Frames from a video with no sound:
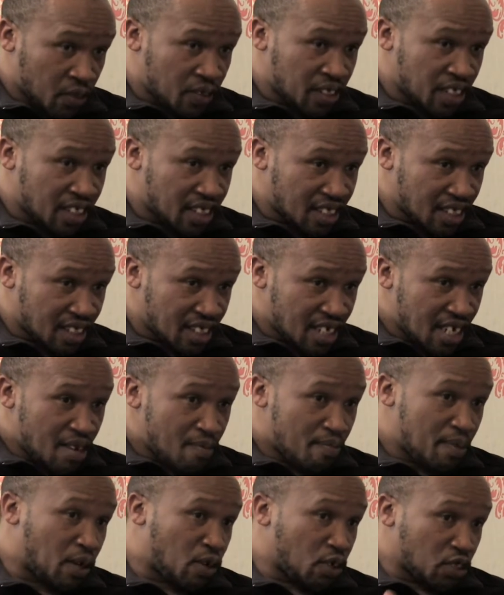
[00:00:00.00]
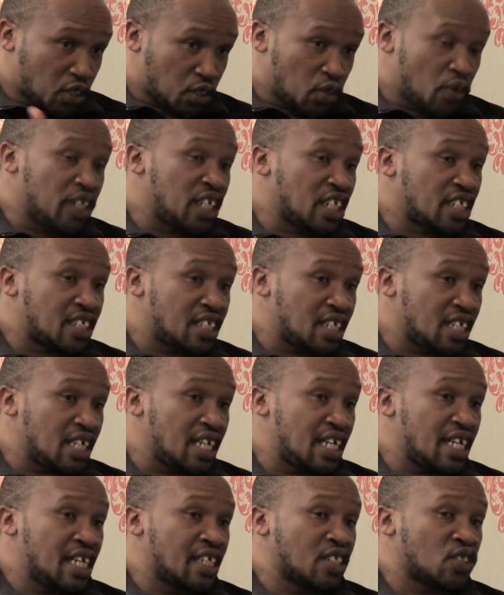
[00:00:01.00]
unity, because
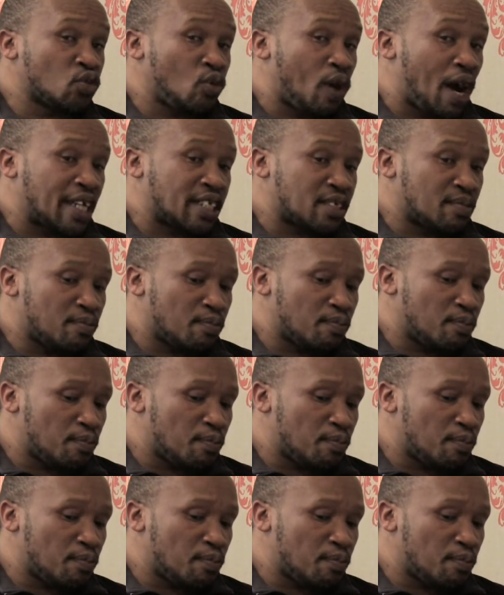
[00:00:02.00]
unity is what